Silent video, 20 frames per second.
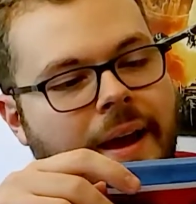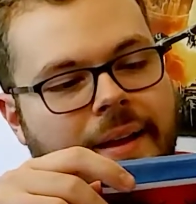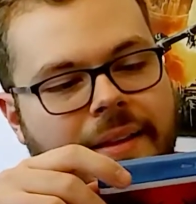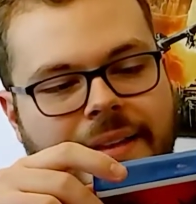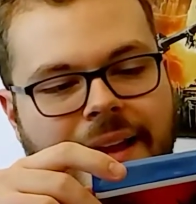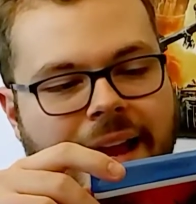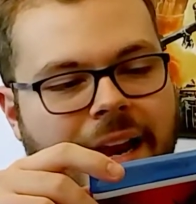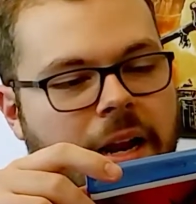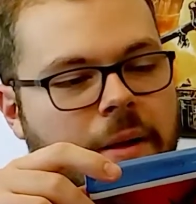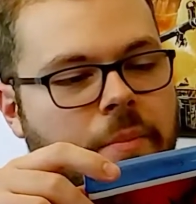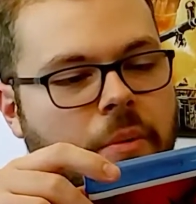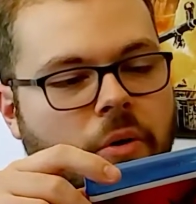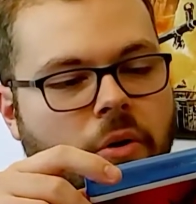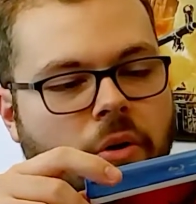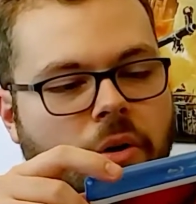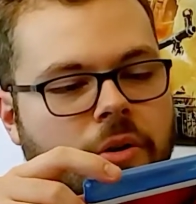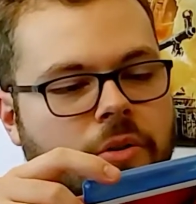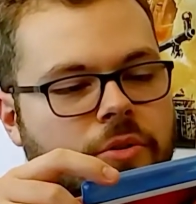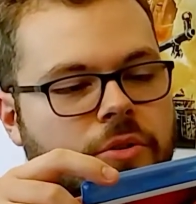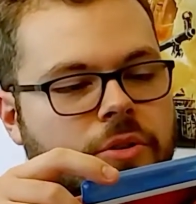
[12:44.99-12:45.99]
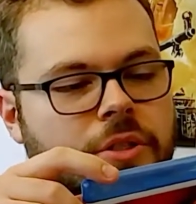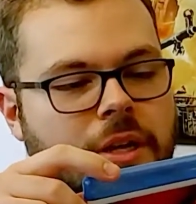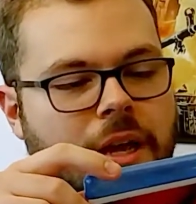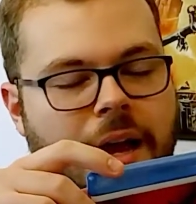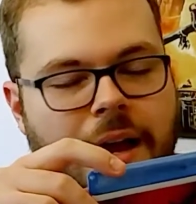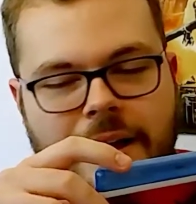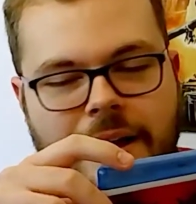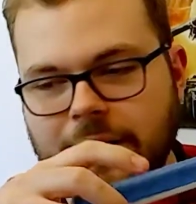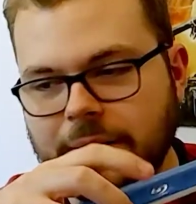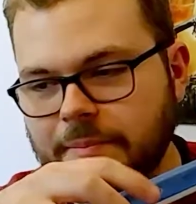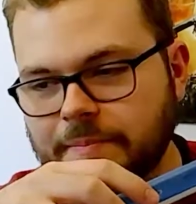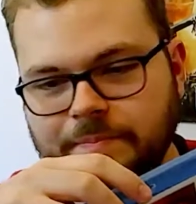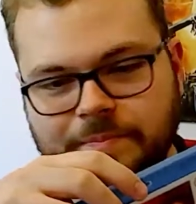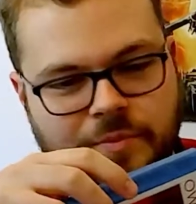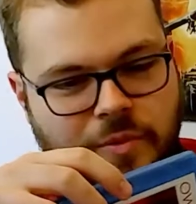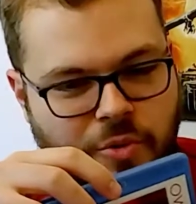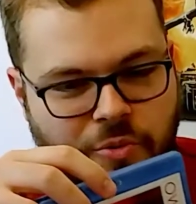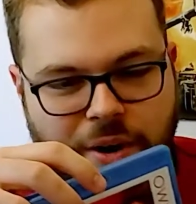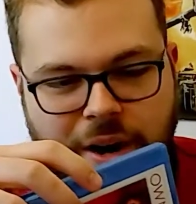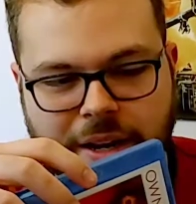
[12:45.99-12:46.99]
Danny Boyle's
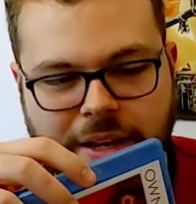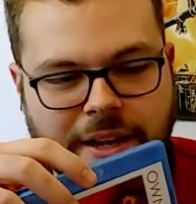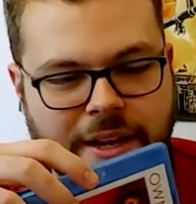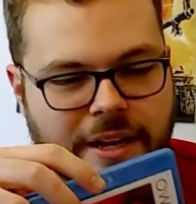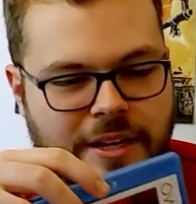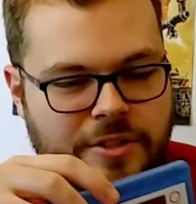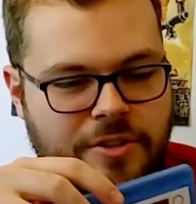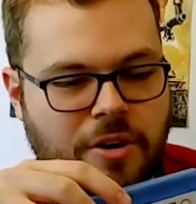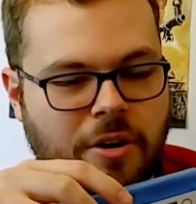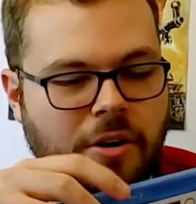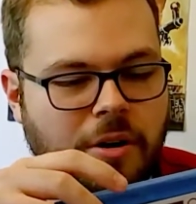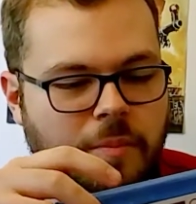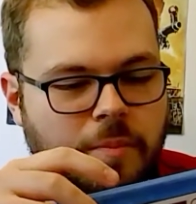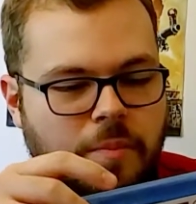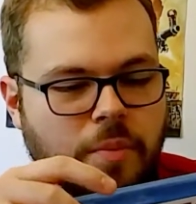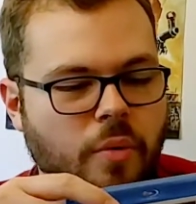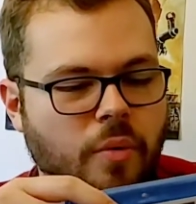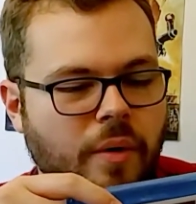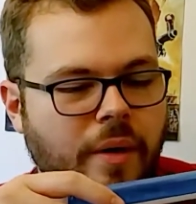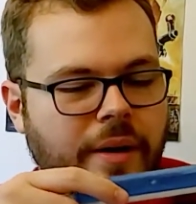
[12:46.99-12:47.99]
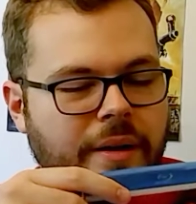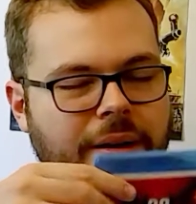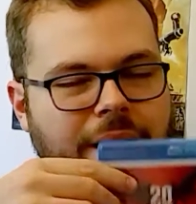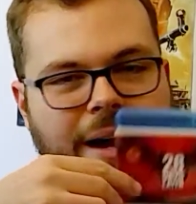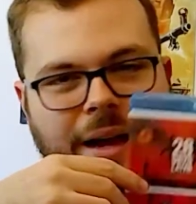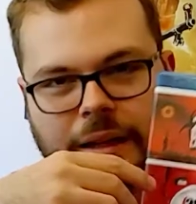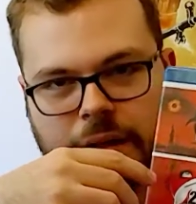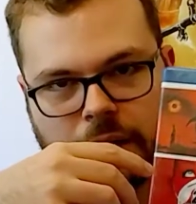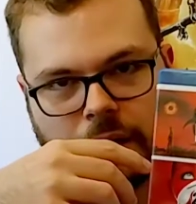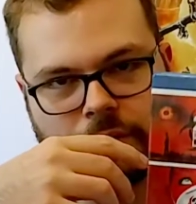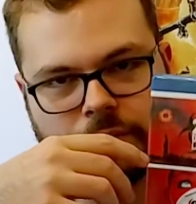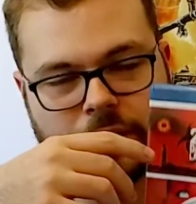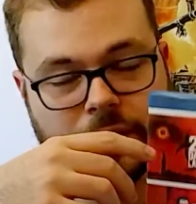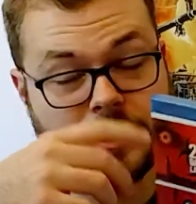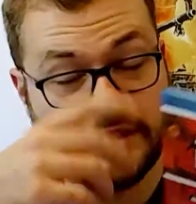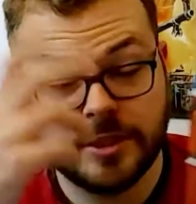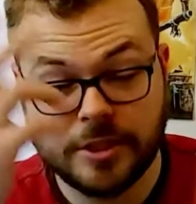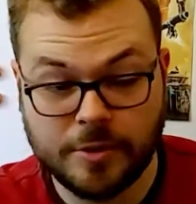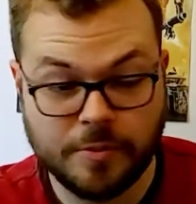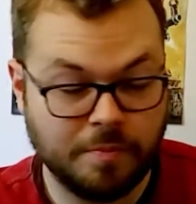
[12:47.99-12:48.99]
directing is on point. I loved it.
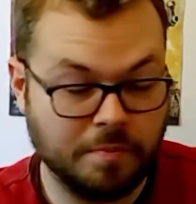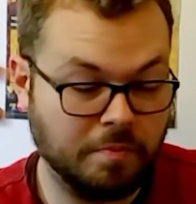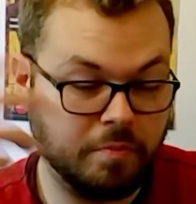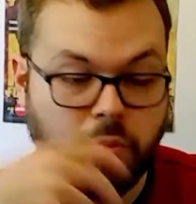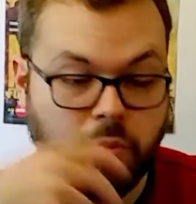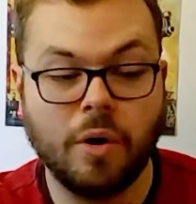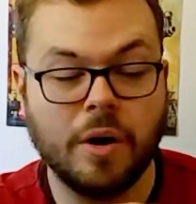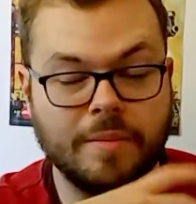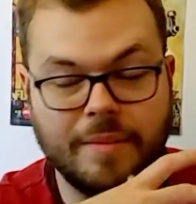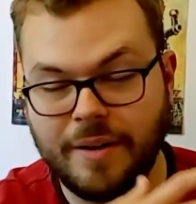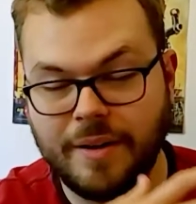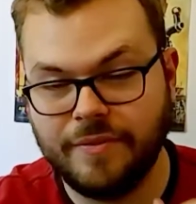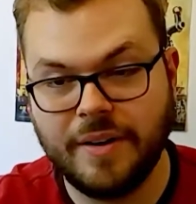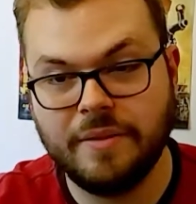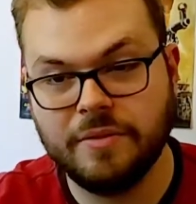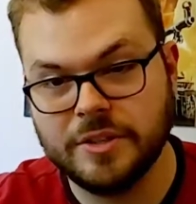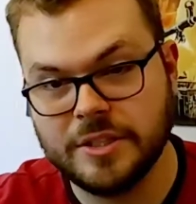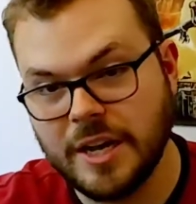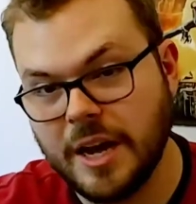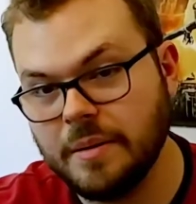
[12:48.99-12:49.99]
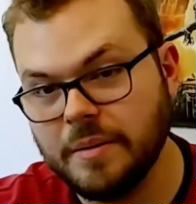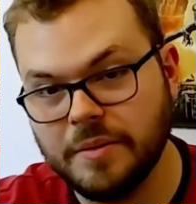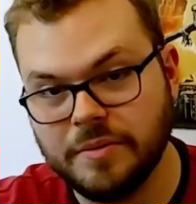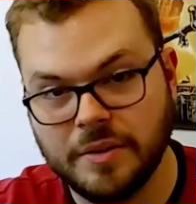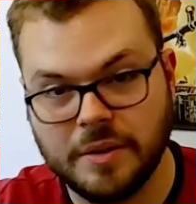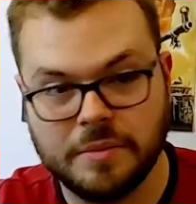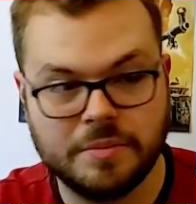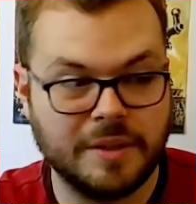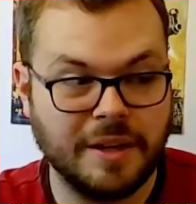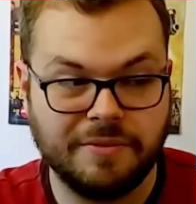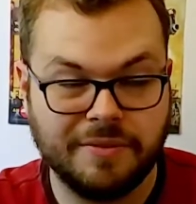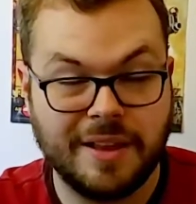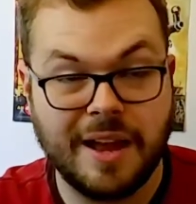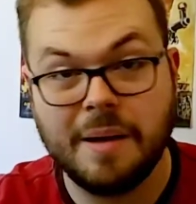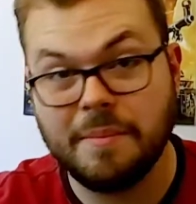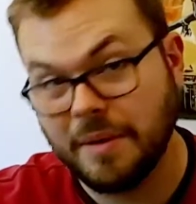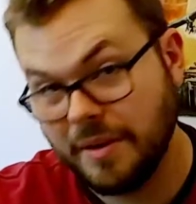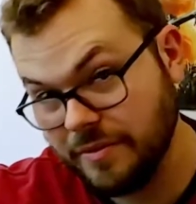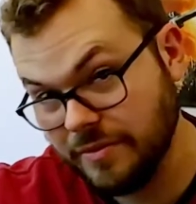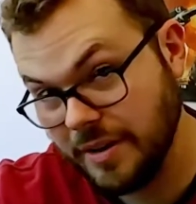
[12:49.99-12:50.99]
This is one of my favorite zombie films, if
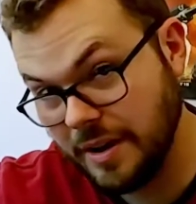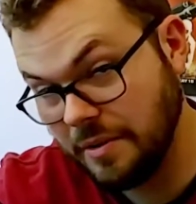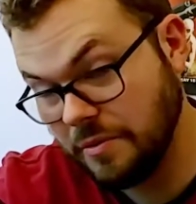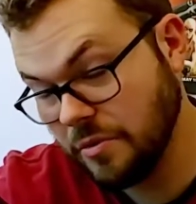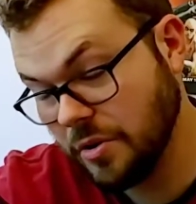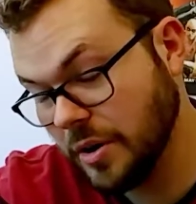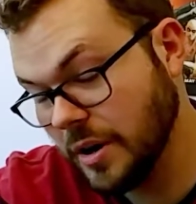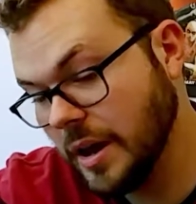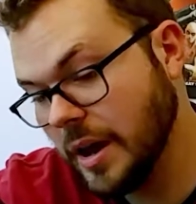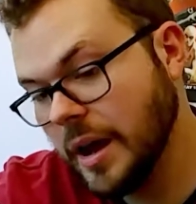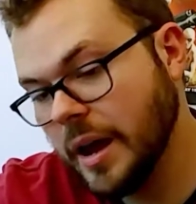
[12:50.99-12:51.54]
not my favorite.